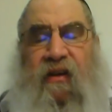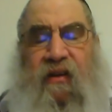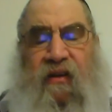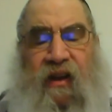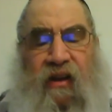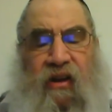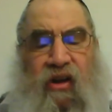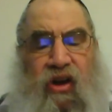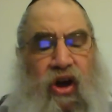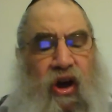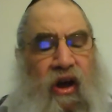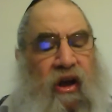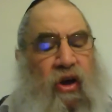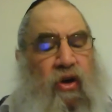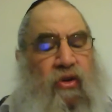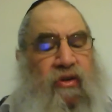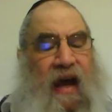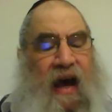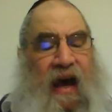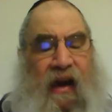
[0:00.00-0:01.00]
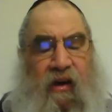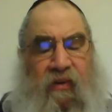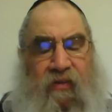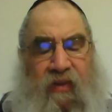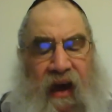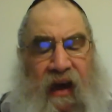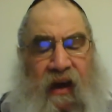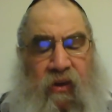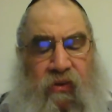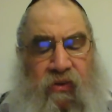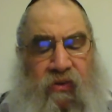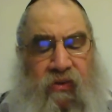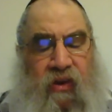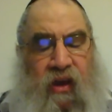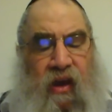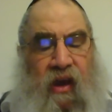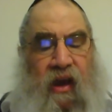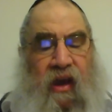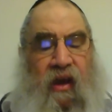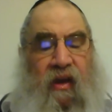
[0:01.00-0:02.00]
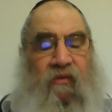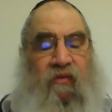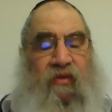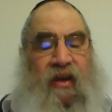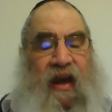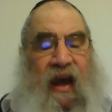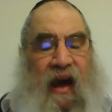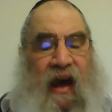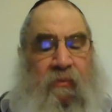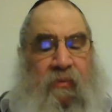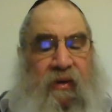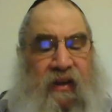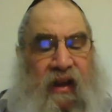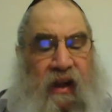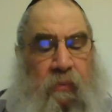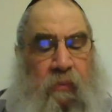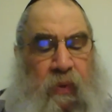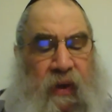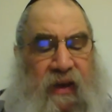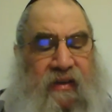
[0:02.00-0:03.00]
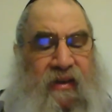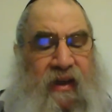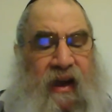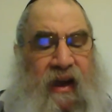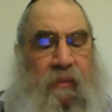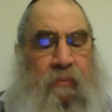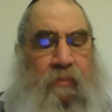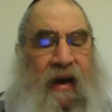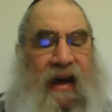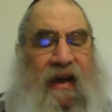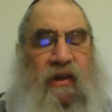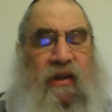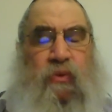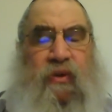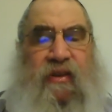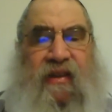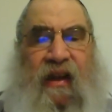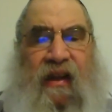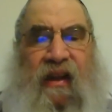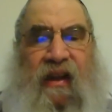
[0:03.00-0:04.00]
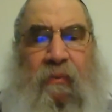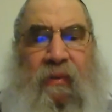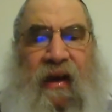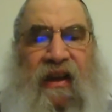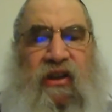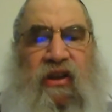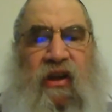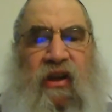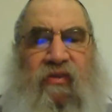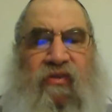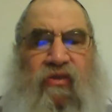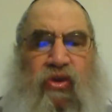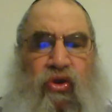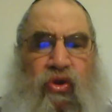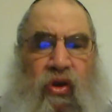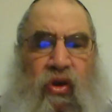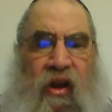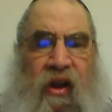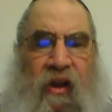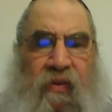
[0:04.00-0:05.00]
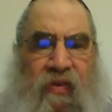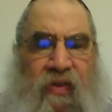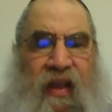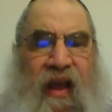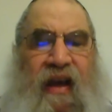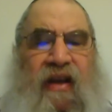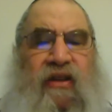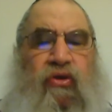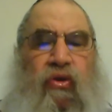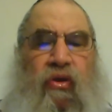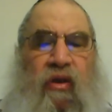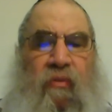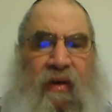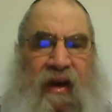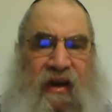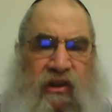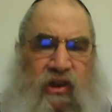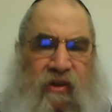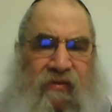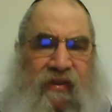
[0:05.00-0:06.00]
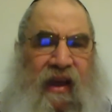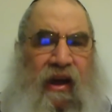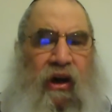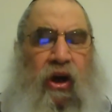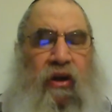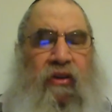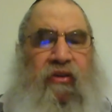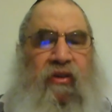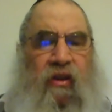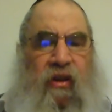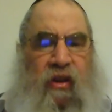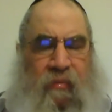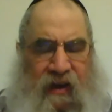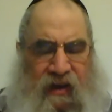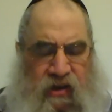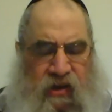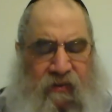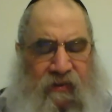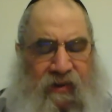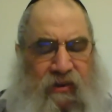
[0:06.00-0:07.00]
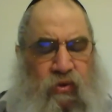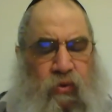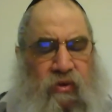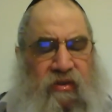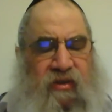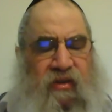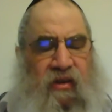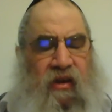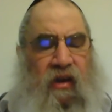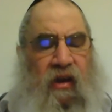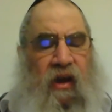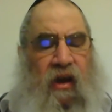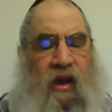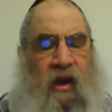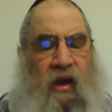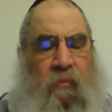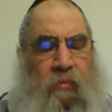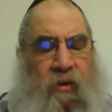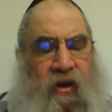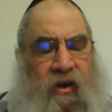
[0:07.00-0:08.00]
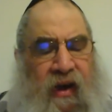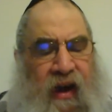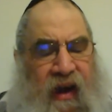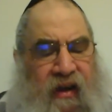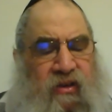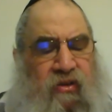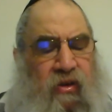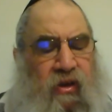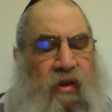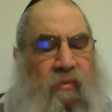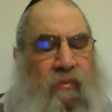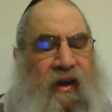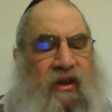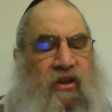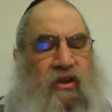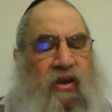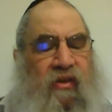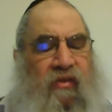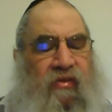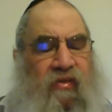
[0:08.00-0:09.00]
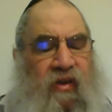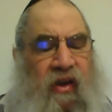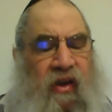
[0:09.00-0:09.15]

Then the kohen goes out of the house. V'yamid al pesach habayis beside the mashkev, next to the mashkev, not under the mashkev as we'll see, but next to the mashkev.